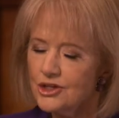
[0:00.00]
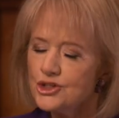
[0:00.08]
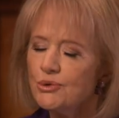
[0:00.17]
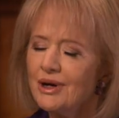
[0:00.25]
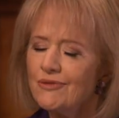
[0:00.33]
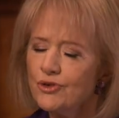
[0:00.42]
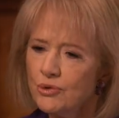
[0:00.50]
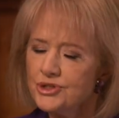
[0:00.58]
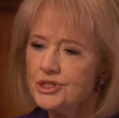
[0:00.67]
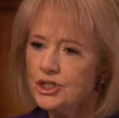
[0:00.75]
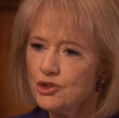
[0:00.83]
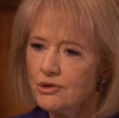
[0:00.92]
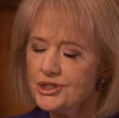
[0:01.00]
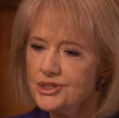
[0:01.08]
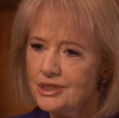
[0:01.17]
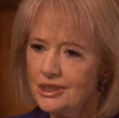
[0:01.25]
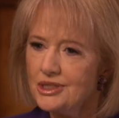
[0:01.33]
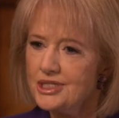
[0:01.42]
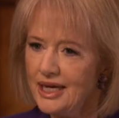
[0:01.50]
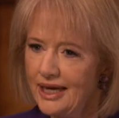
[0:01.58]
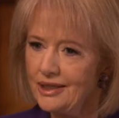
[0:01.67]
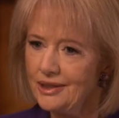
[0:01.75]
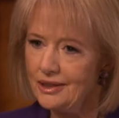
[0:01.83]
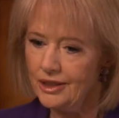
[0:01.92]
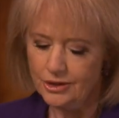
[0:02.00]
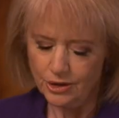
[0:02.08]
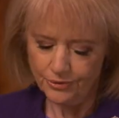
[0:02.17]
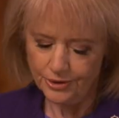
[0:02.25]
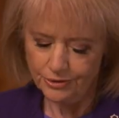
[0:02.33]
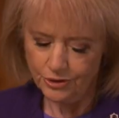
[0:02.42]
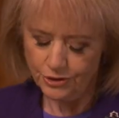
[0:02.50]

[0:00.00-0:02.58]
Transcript: So everyone's interested in tech, and I know that